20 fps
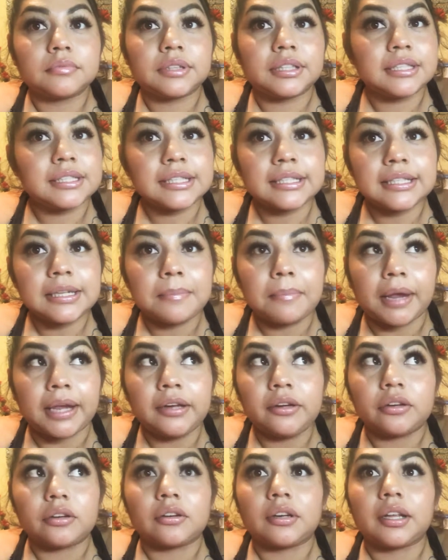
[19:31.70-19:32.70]
this isn't
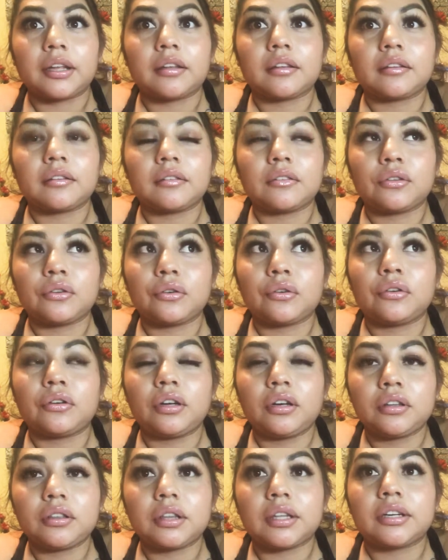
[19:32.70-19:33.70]
minor. Like, you
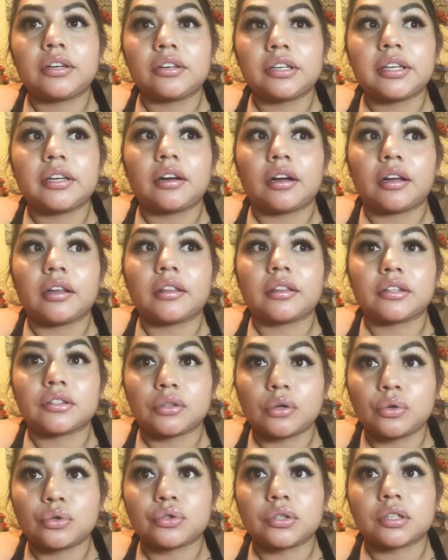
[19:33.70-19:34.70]
could have literally got the
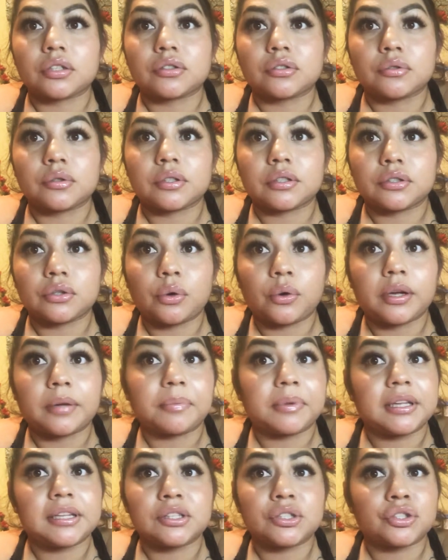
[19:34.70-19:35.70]
tow truck to tow
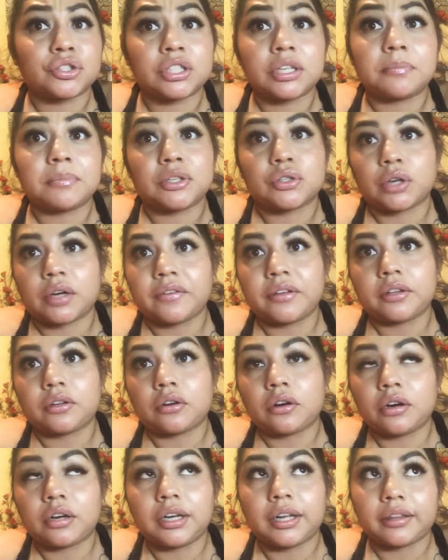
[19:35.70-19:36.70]
it because you shouldn't be driving the
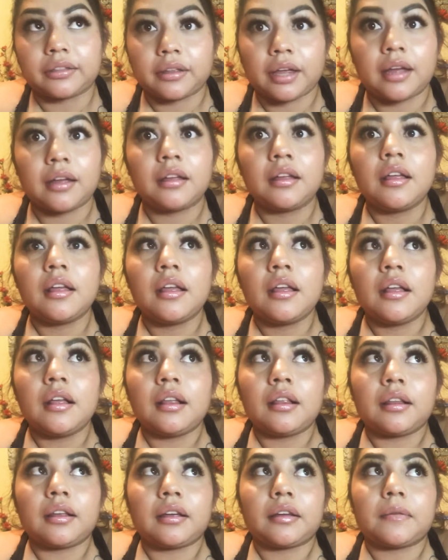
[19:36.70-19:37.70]
car like that.
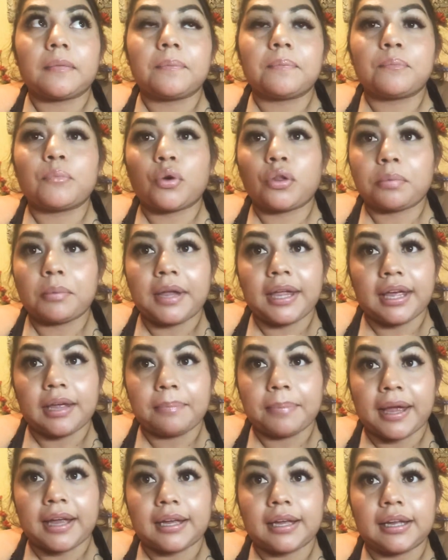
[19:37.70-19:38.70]
Like, both my
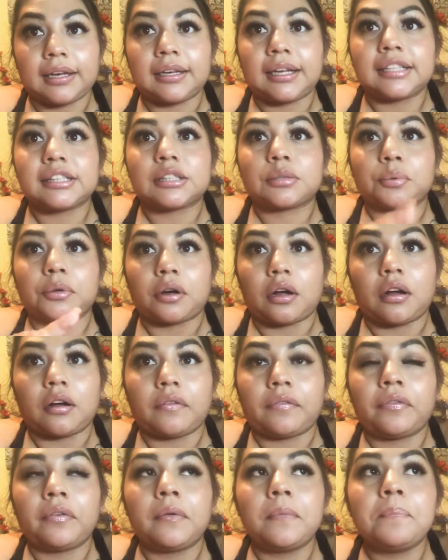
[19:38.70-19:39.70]
back headlights were
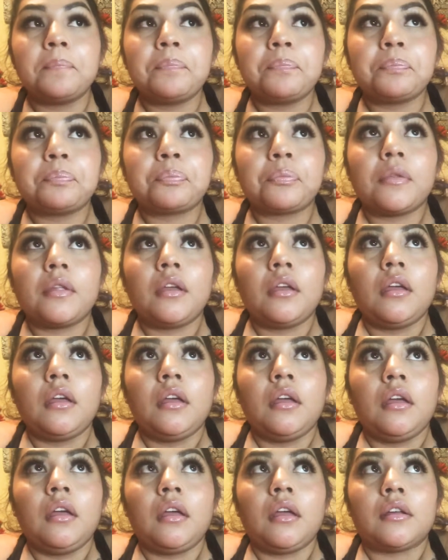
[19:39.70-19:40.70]
off.
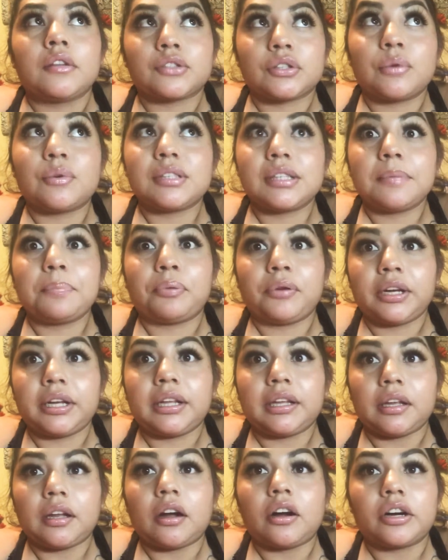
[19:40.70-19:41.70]
So it was a
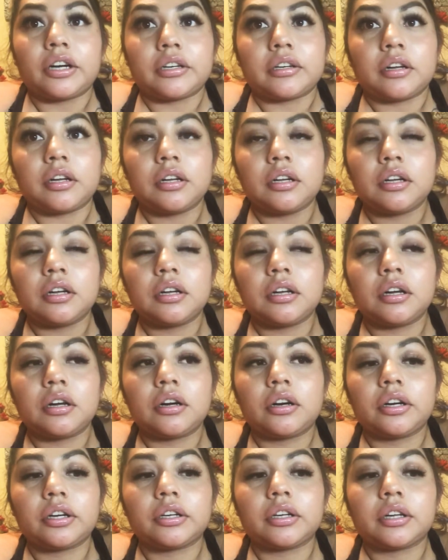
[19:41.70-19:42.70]
pretty hard,
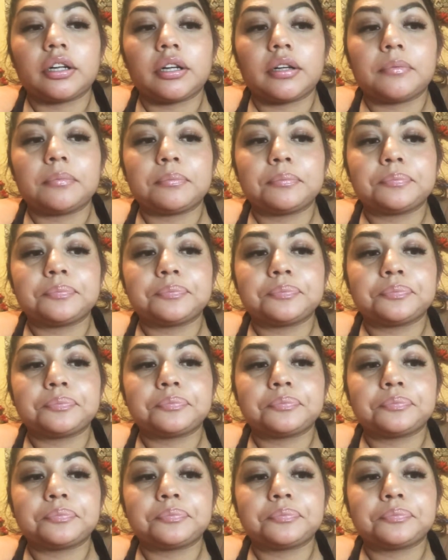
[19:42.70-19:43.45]
hard, um,